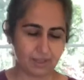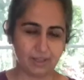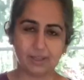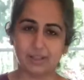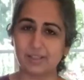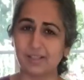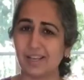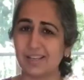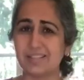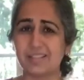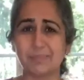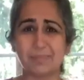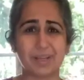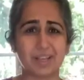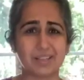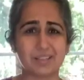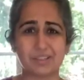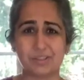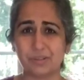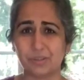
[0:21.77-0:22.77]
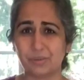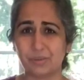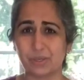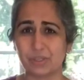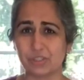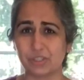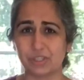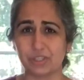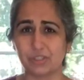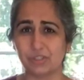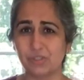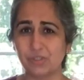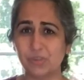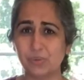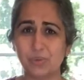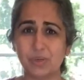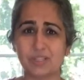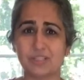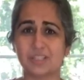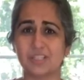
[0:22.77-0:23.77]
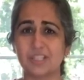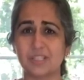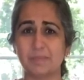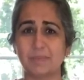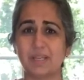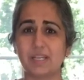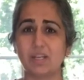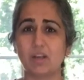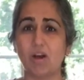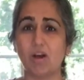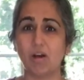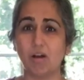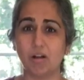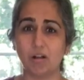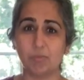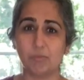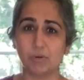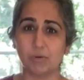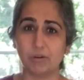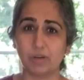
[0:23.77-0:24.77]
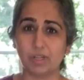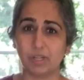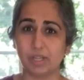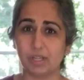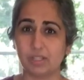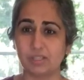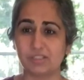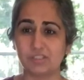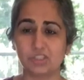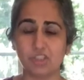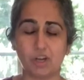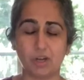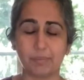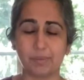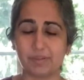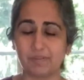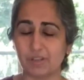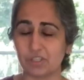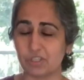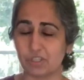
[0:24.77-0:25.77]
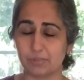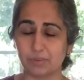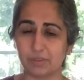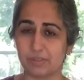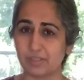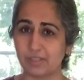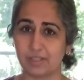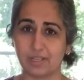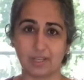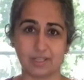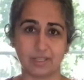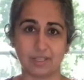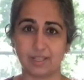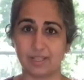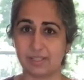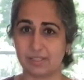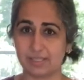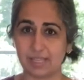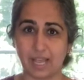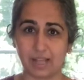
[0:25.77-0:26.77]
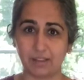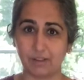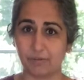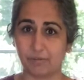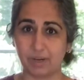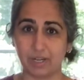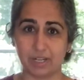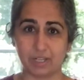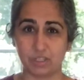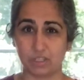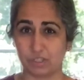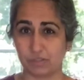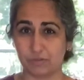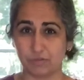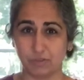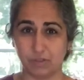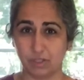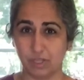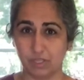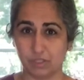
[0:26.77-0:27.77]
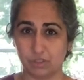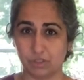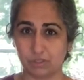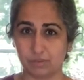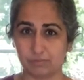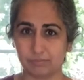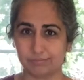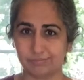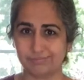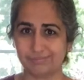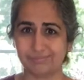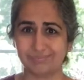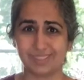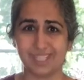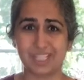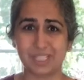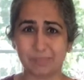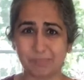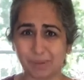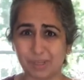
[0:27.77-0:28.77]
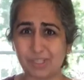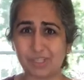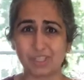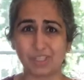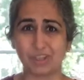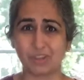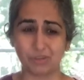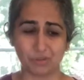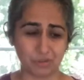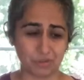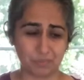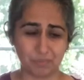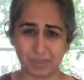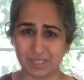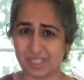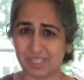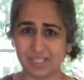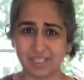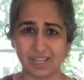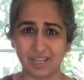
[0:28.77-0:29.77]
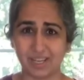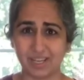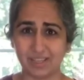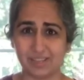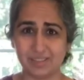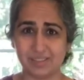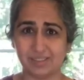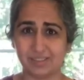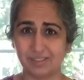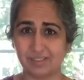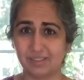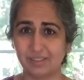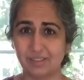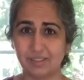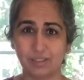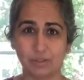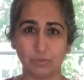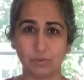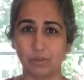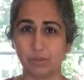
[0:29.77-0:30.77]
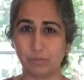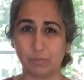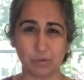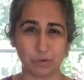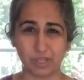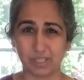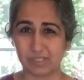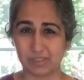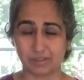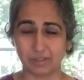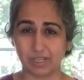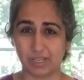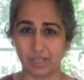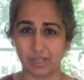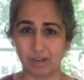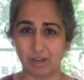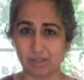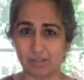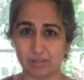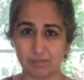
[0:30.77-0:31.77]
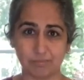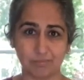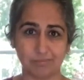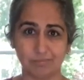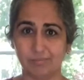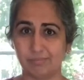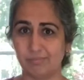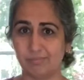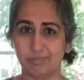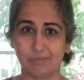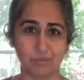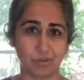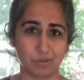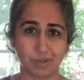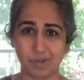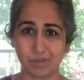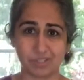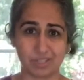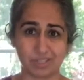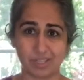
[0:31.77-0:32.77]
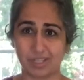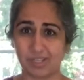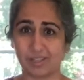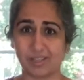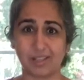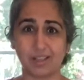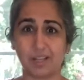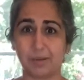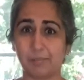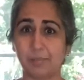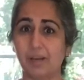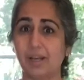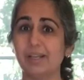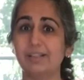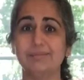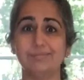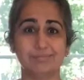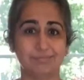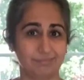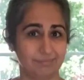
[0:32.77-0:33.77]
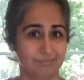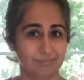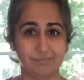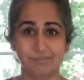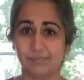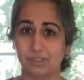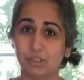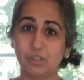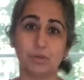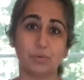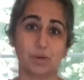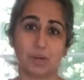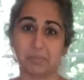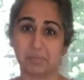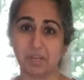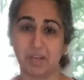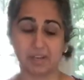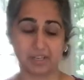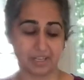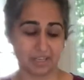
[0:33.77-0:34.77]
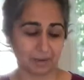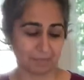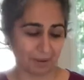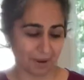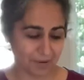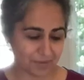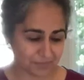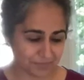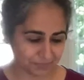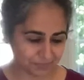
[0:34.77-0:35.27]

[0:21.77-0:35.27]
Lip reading: Guys, let me ask you a question. Who wants to spend all morning chopping vegetables to get salad ready just for lunch? Especially on those busy days where the mornings are chaos. If your house is anything like mine, you know what I'm talking about.